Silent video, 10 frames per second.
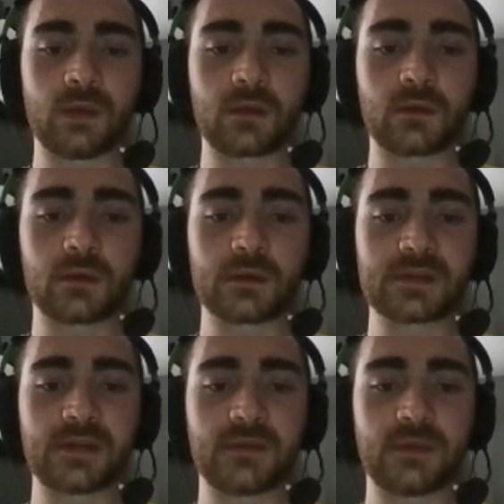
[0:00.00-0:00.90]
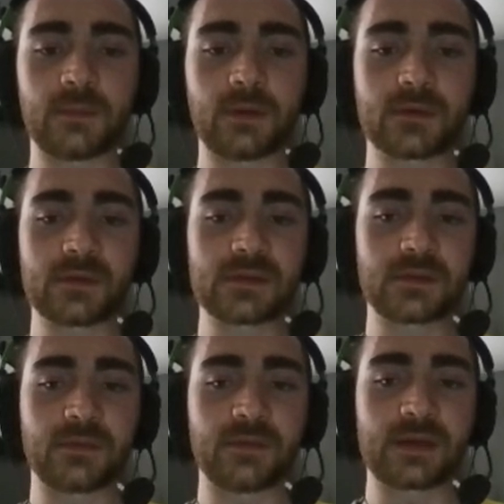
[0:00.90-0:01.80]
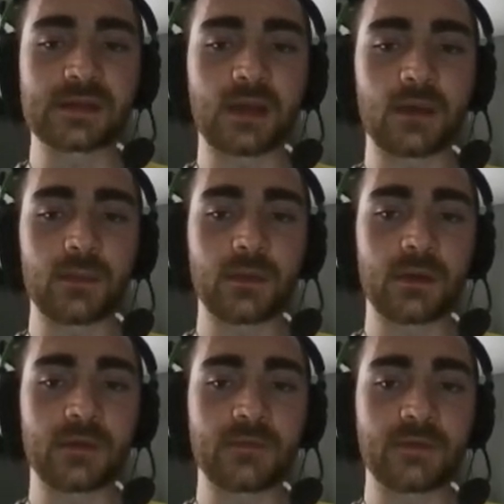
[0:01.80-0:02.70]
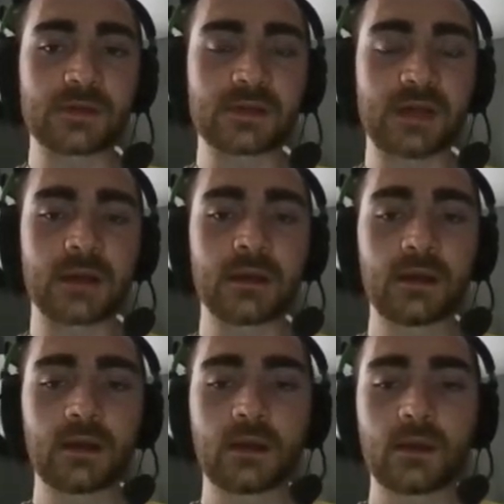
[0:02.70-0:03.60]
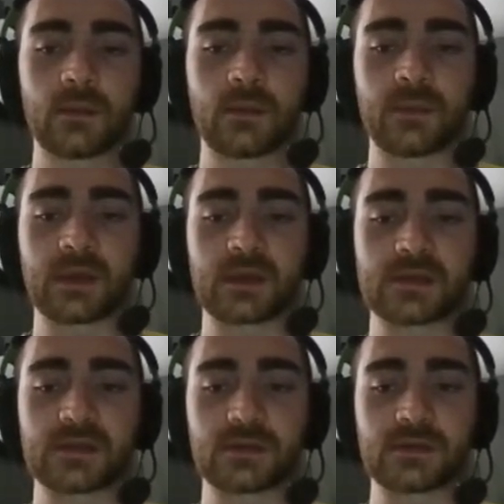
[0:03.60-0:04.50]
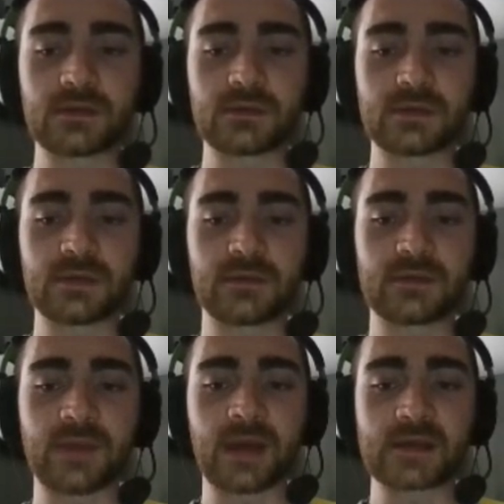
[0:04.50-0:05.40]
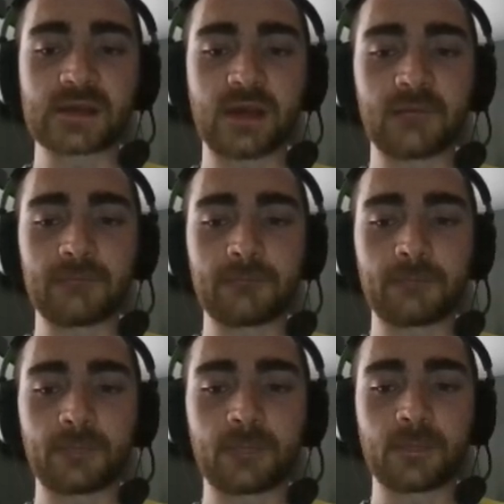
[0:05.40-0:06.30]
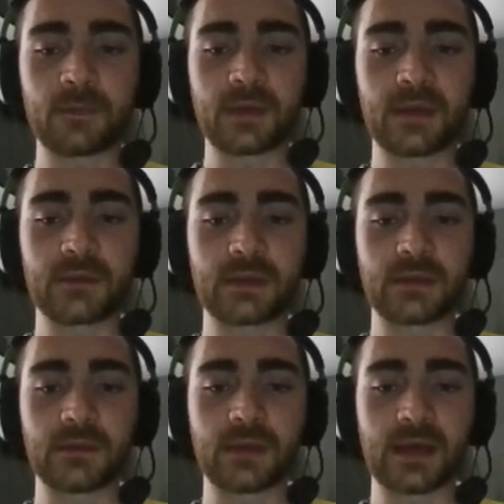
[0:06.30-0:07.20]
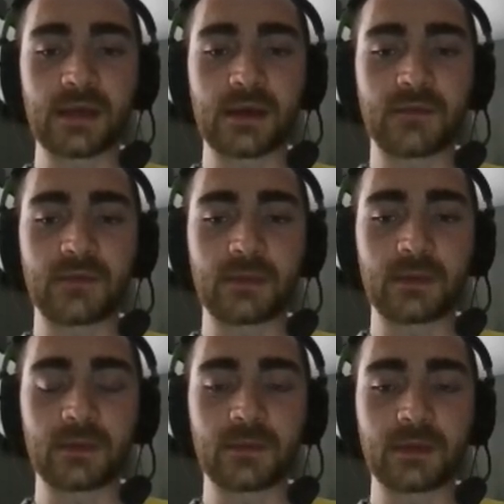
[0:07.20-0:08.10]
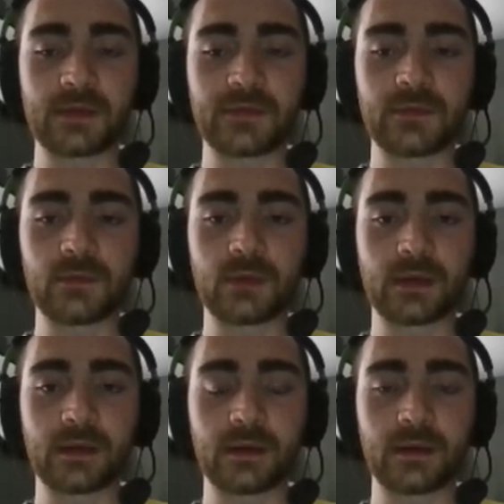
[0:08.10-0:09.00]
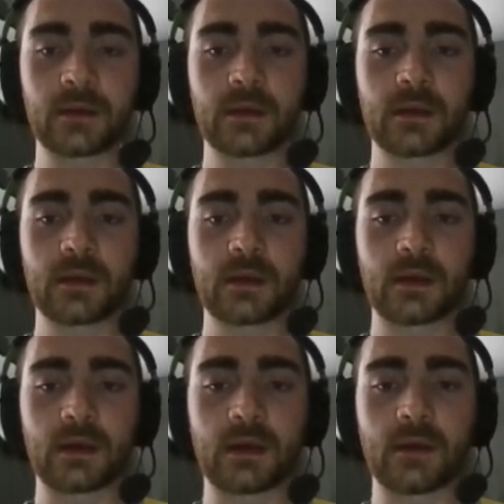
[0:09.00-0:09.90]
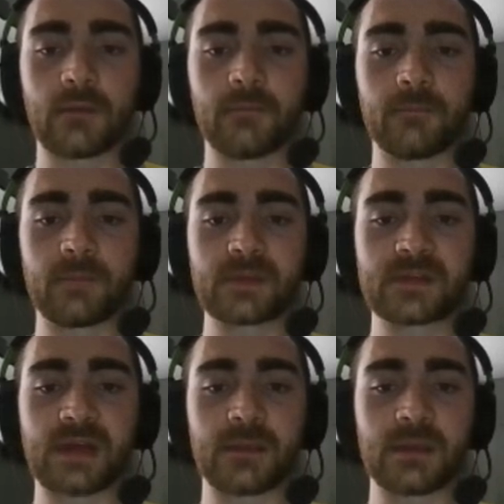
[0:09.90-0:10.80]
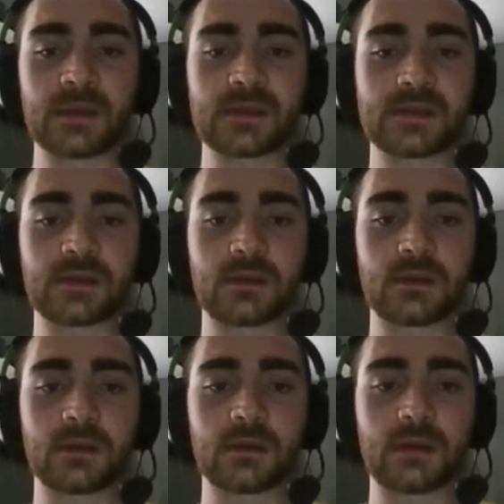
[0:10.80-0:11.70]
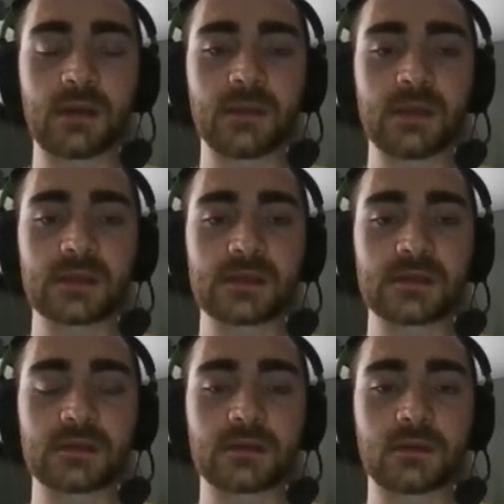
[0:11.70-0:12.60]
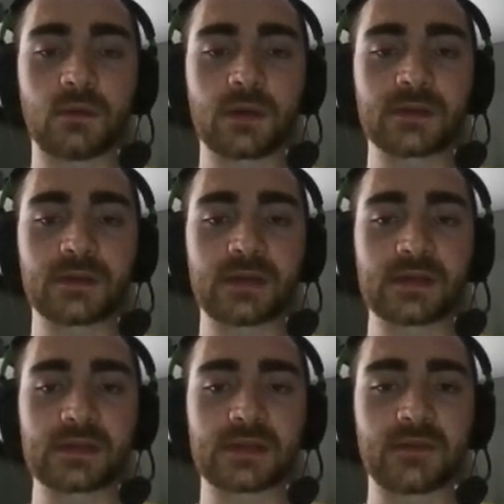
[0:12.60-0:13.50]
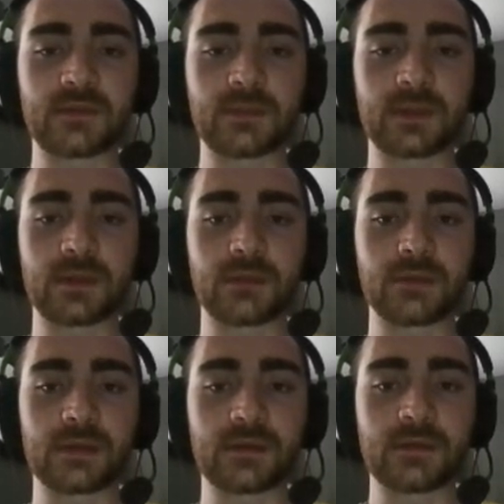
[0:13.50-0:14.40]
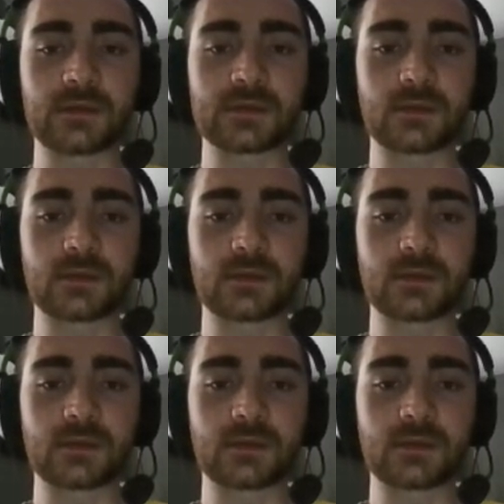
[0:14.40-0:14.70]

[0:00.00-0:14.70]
quarter safety poaches or provides help on the front side, but because there are two receivers backside, you can't really do that. You have to be able to play 2 to 1 here. So that means Quandre Diggs is going to have to play 3 to 2. So